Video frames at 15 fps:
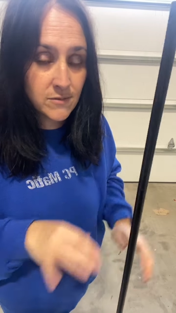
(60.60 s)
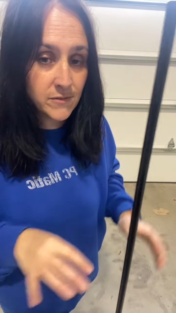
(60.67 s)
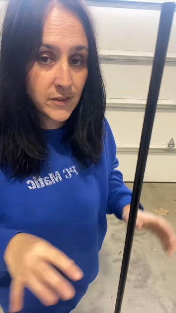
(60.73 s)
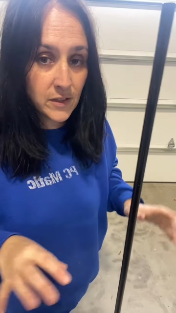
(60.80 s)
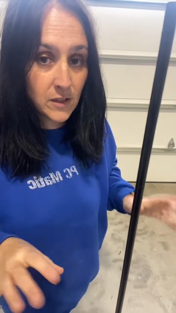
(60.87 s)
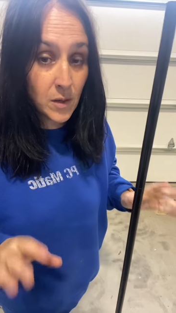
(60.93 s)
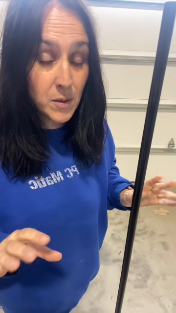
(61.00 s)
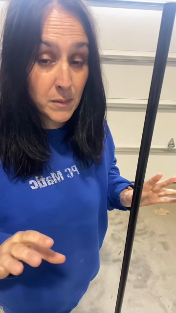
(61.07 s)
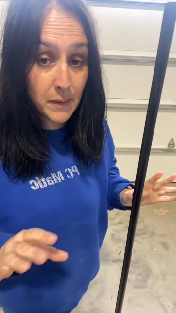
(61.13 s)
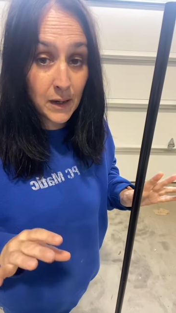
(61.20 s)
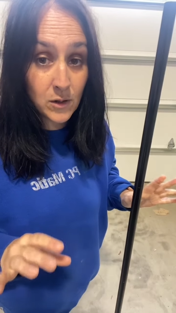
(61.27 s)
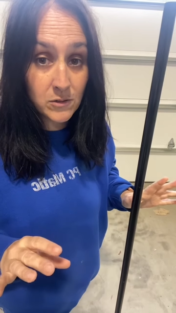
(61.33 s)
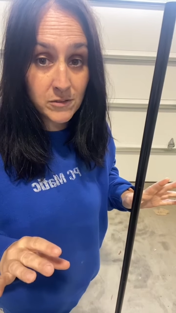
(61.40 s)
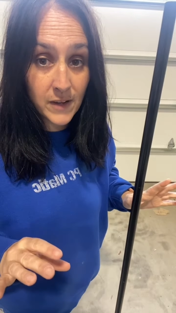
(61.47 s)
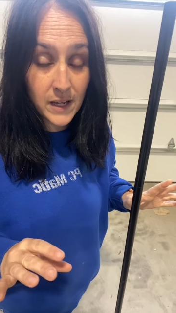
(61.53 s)
fill up about
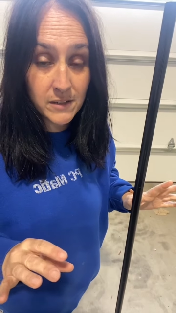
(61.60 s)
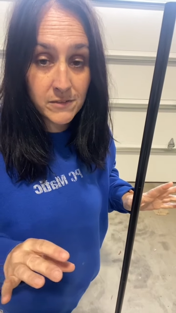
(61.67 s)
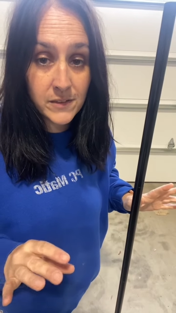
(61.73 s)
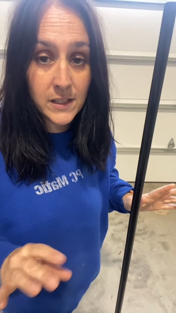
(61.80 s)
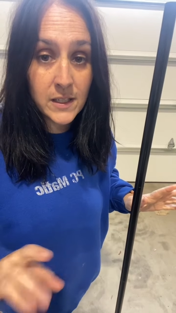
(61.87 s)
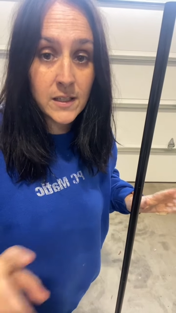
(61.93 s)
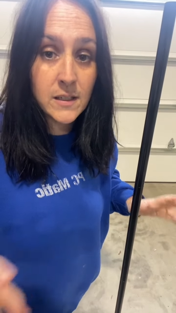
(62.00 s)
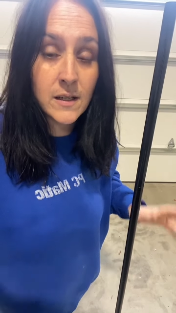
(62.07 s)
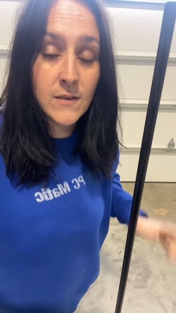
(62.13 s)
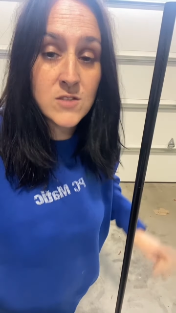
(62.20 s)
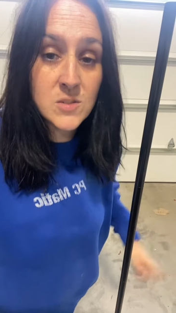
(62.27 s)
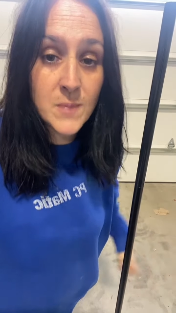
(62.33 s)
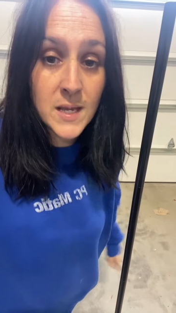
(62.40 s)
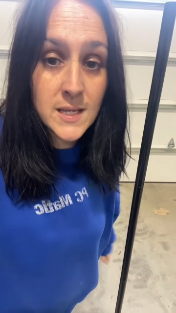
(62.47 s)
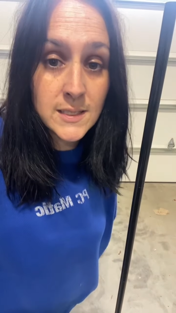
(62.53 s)
5 feet of
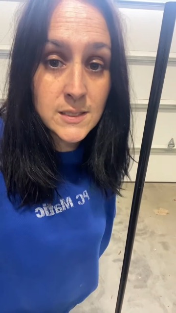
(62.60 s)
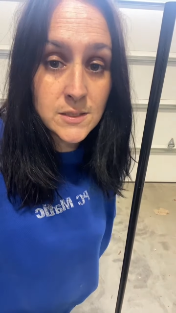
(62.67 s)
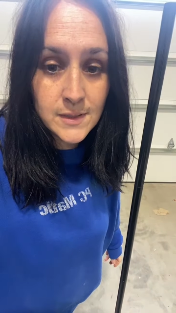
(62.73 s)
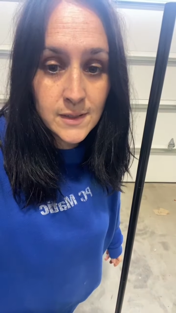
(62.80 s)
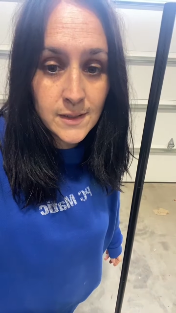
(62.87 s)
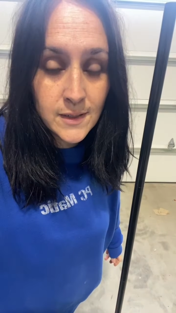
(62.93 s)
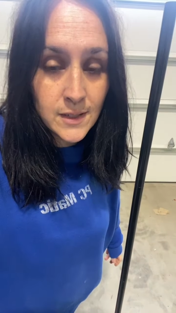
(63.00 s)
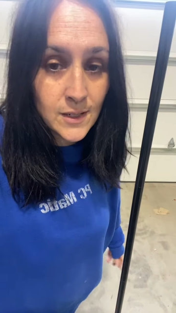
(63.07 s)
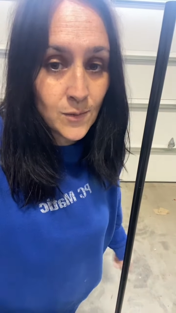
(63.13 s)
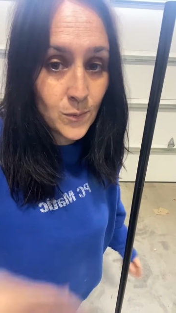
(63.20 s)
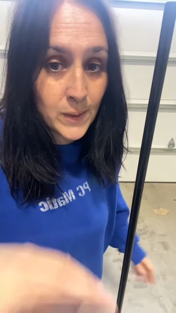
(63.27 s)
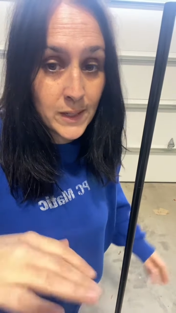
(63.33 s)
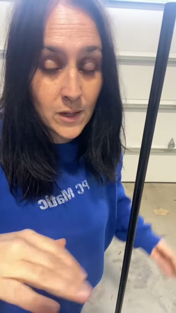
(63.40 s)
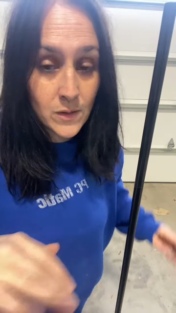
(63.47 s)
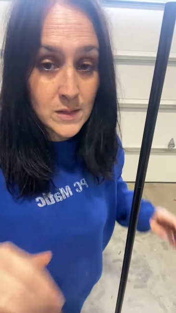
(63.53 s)
space,
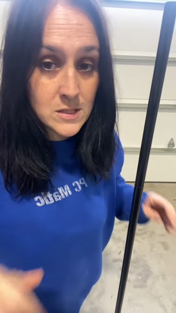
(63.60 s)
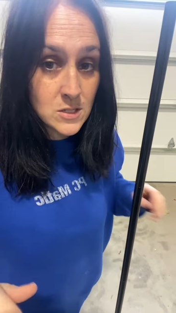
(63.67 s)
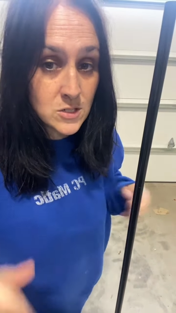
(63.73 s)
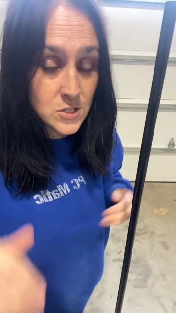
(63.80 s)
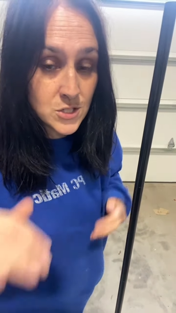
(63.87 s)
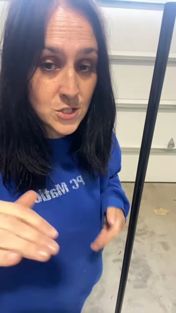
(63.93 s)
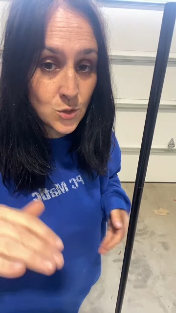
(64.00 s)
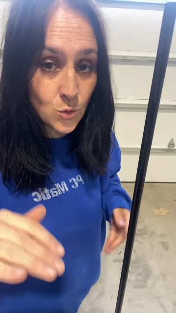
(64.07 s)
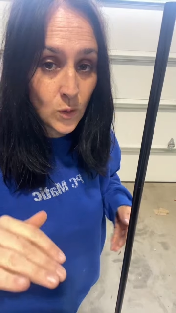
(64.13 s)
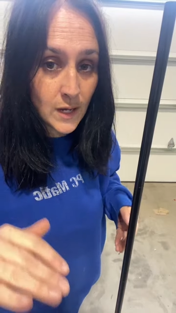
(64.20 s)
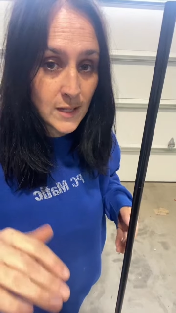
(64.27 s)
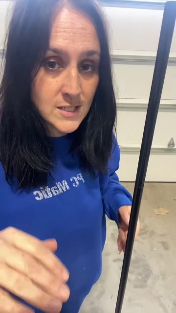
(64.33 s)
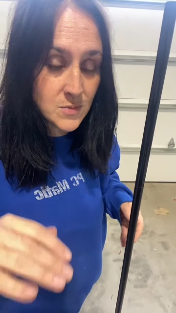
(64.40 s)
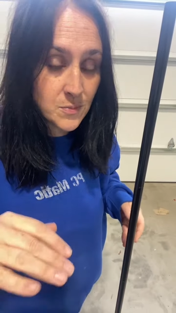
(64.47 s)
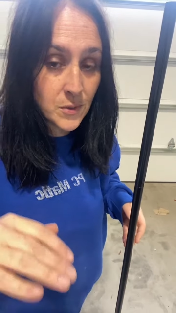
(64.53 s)
we know that there's 2
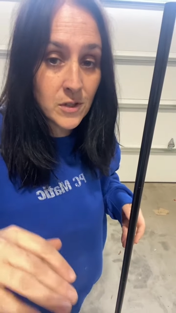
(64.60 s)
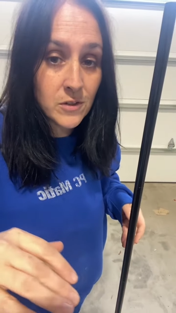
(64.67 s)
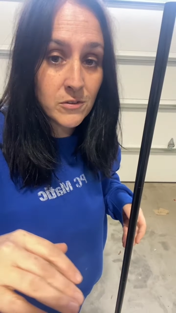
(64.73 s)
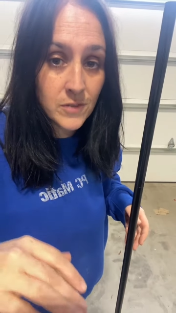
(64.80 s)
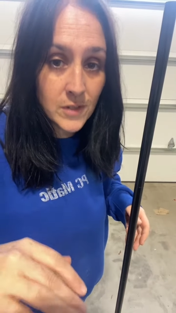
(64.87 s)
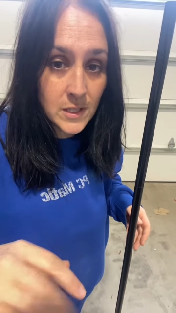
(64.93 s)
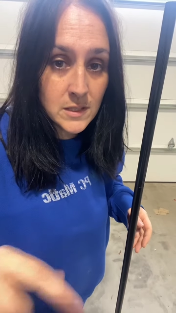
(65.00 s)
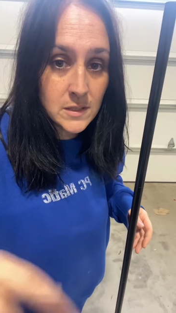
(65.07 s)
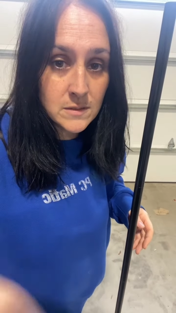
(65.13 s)
quads per foot.